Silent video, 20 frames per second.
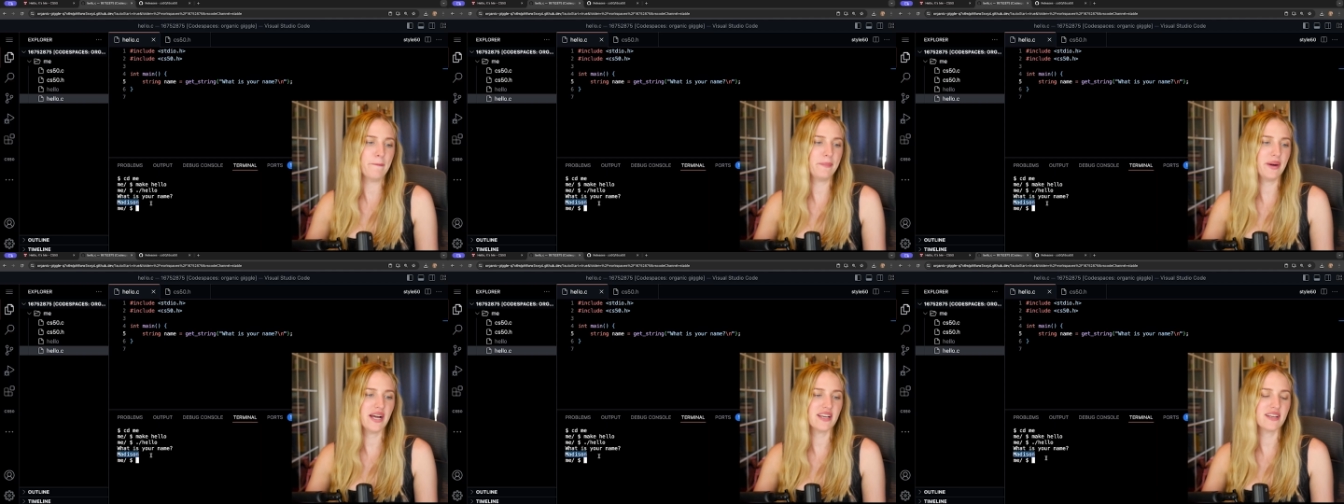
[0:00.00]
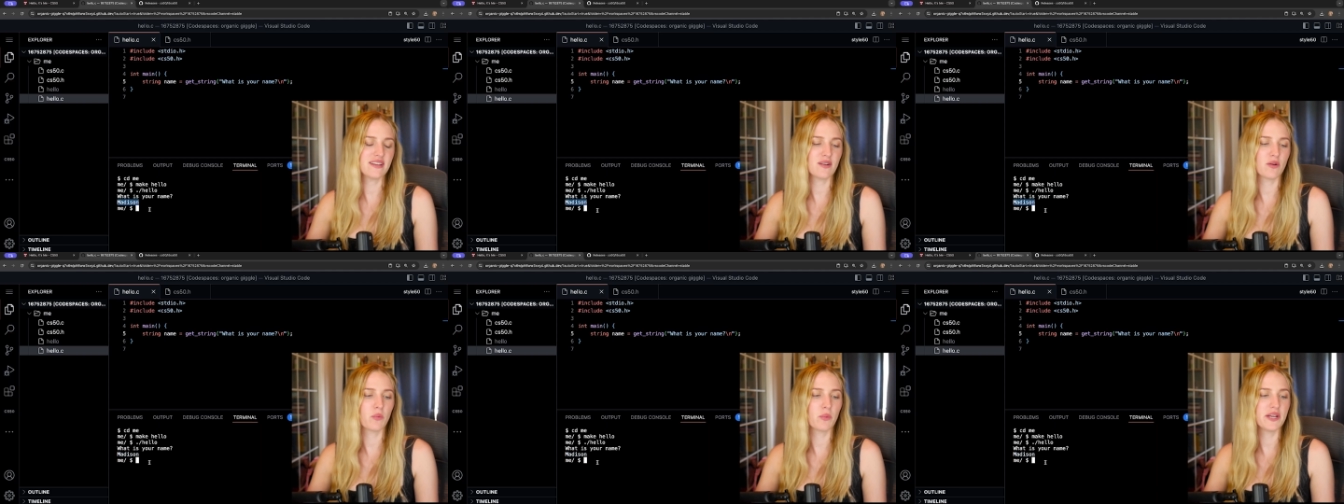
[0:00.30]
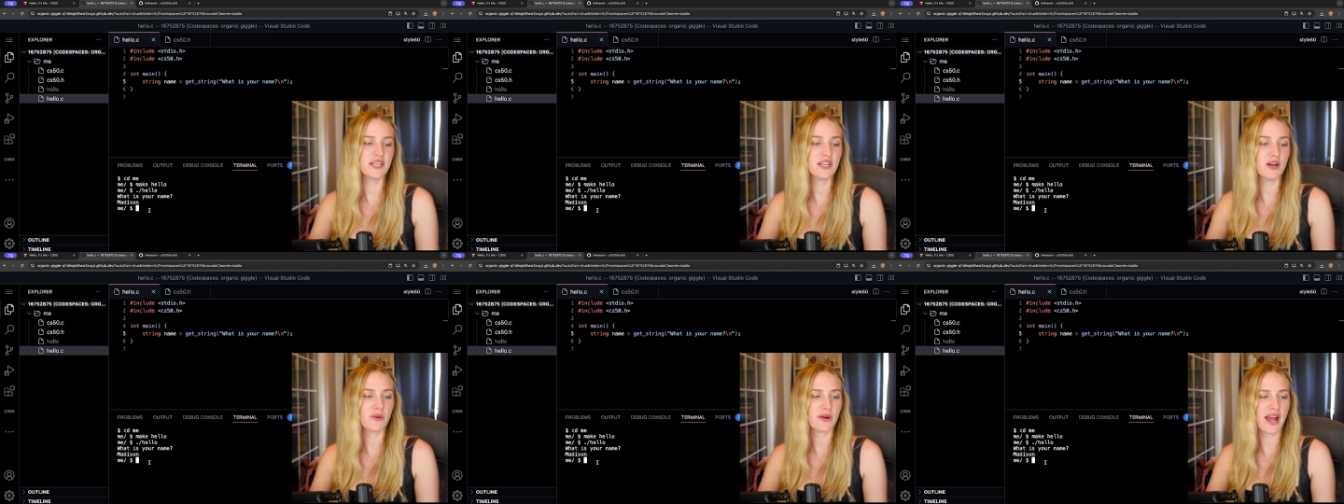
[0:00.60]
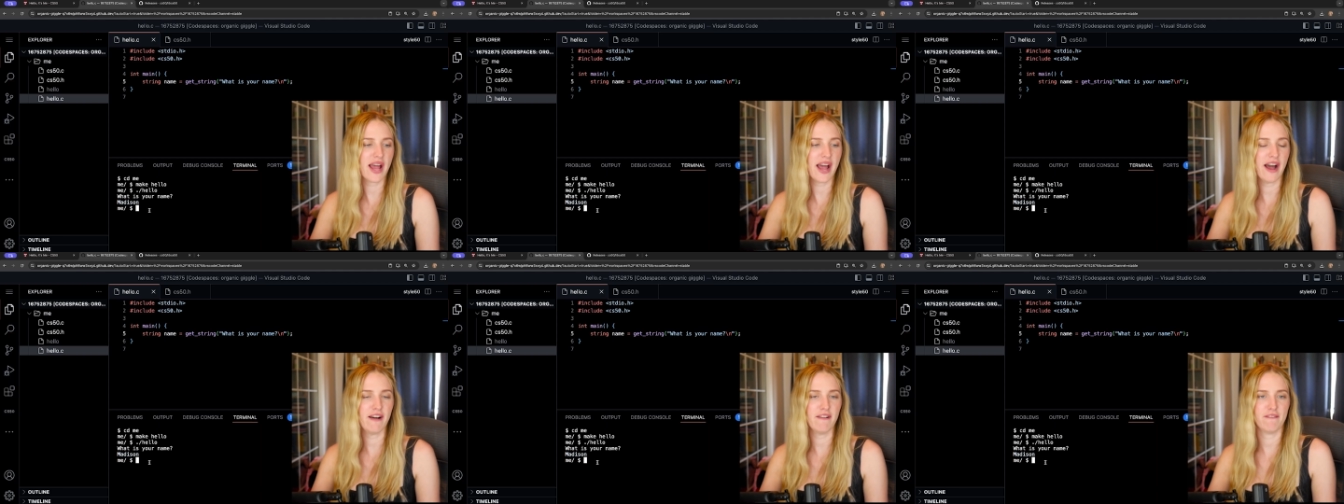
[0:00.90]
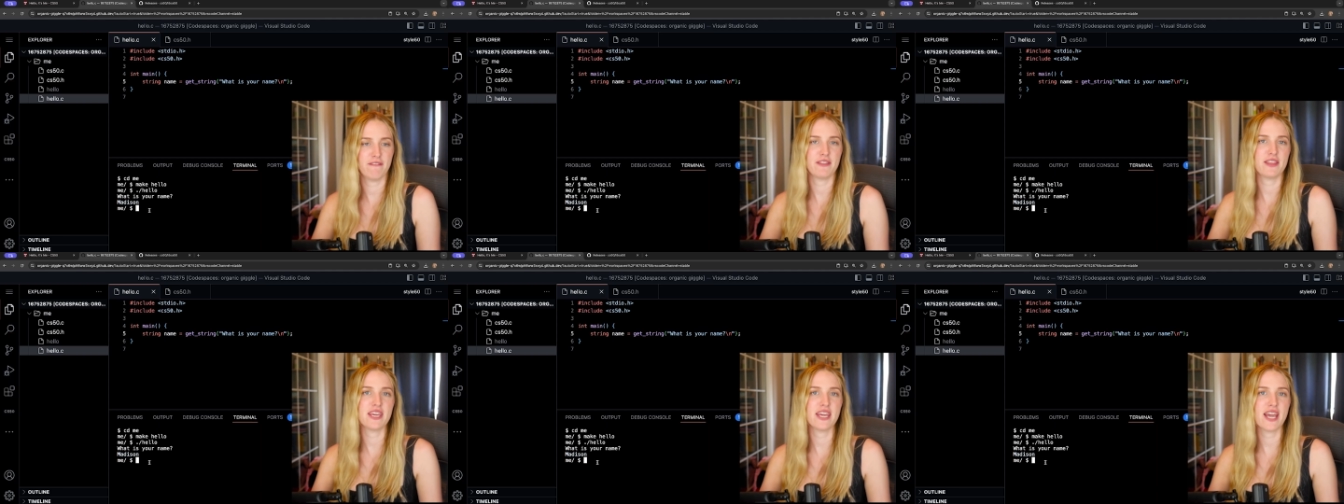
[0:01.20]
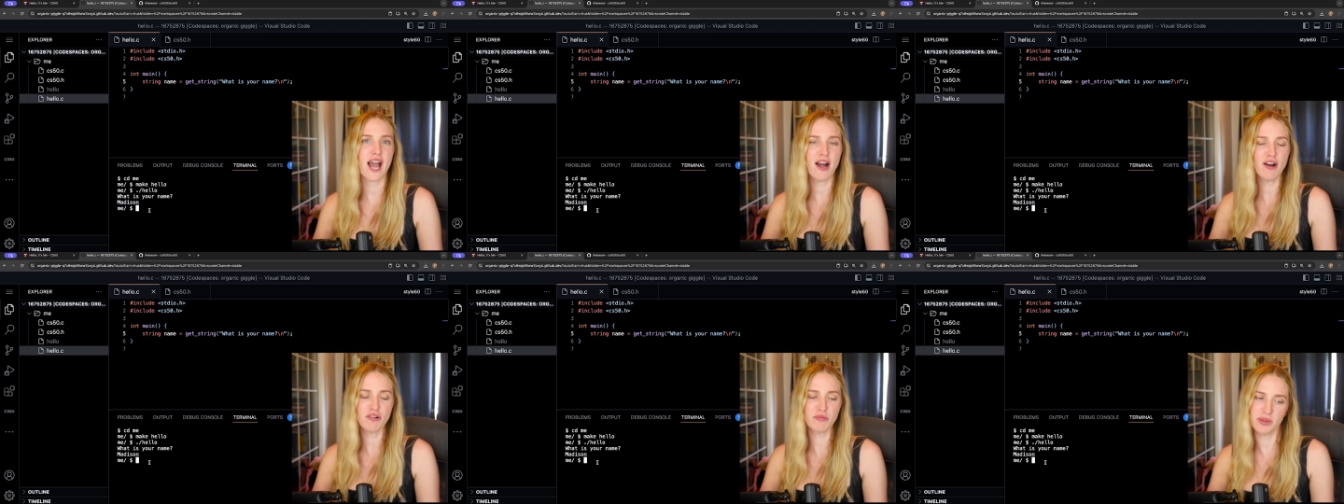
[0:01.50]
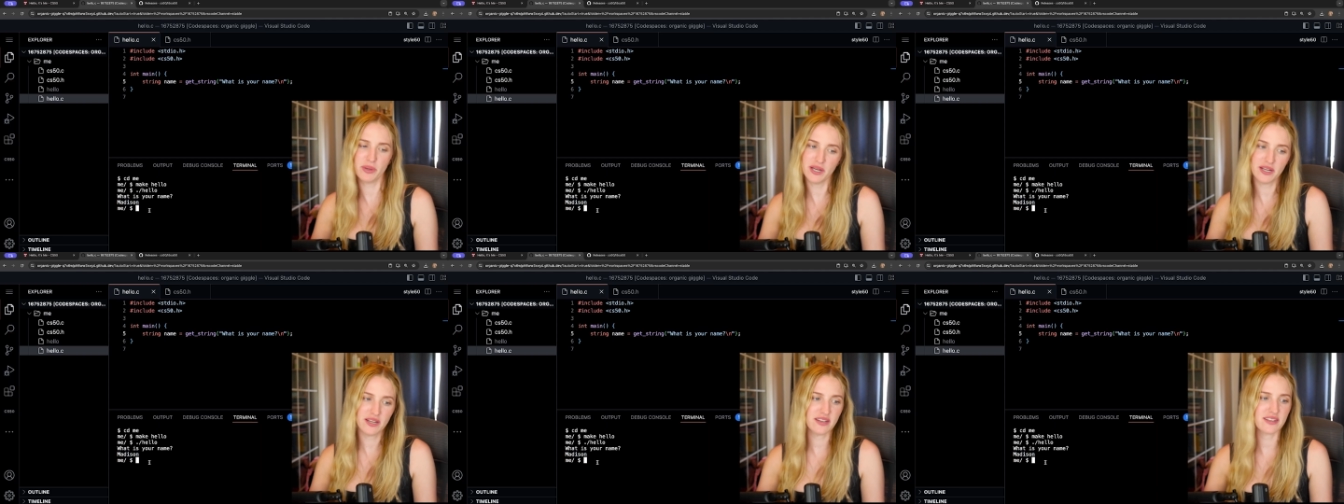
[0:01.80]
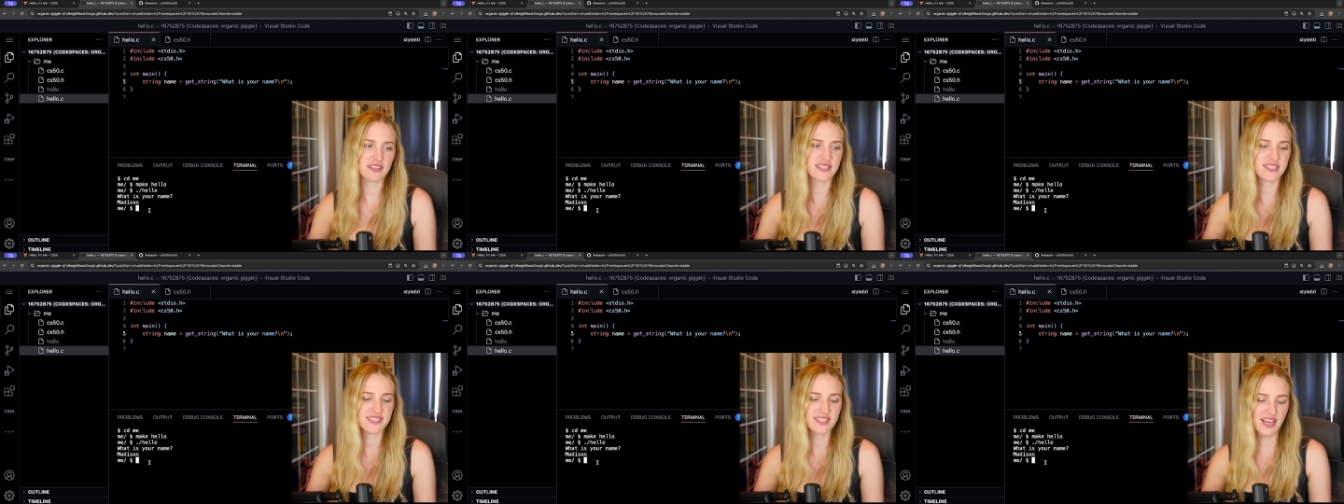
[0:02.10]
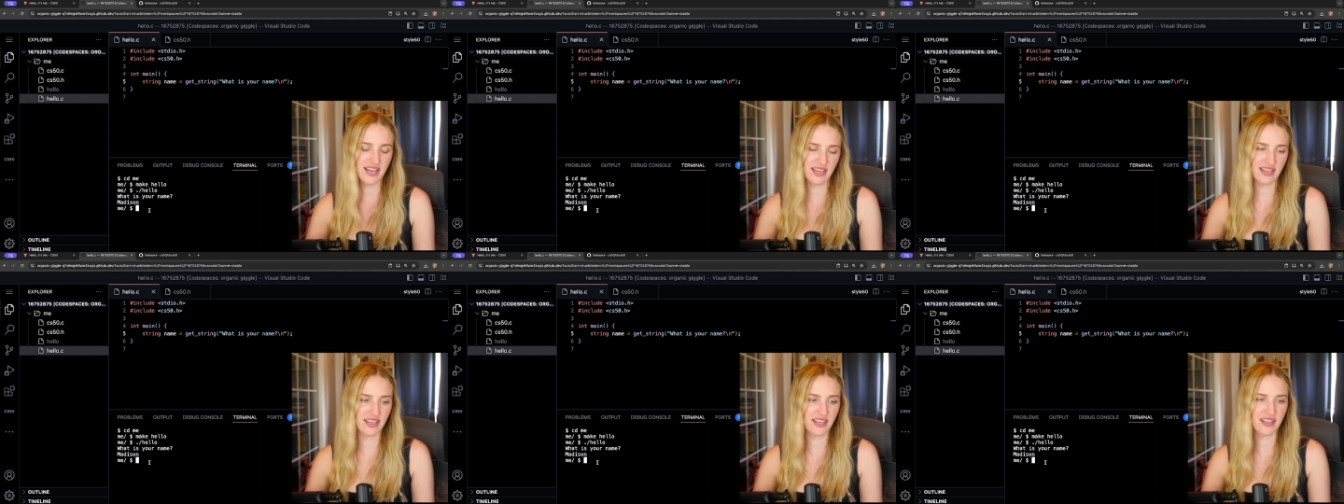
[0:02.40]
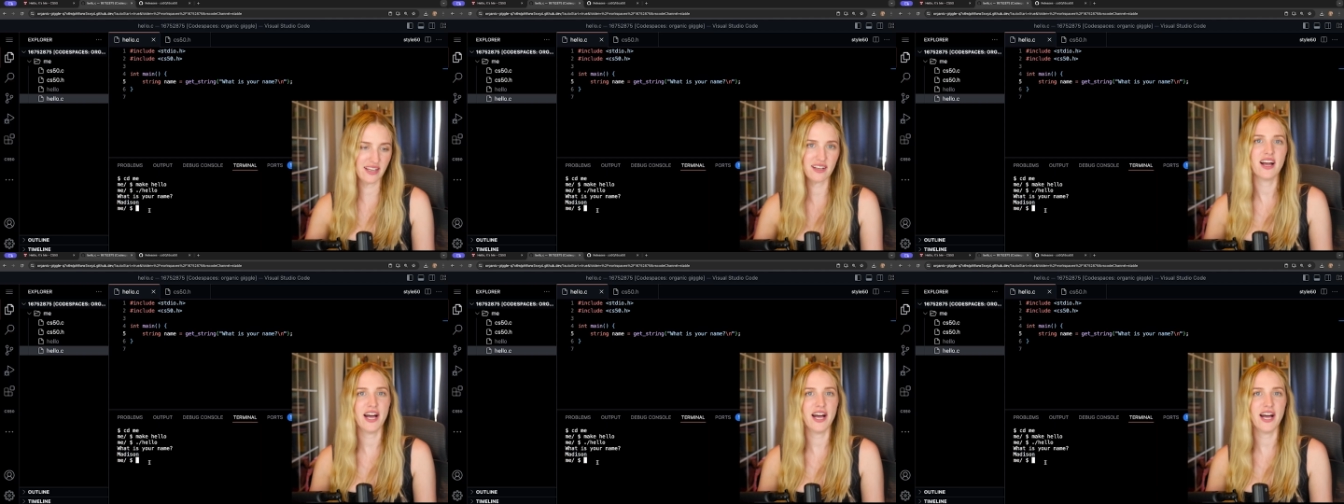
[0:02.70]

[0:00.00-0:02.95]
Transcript: but we don't have the output saying,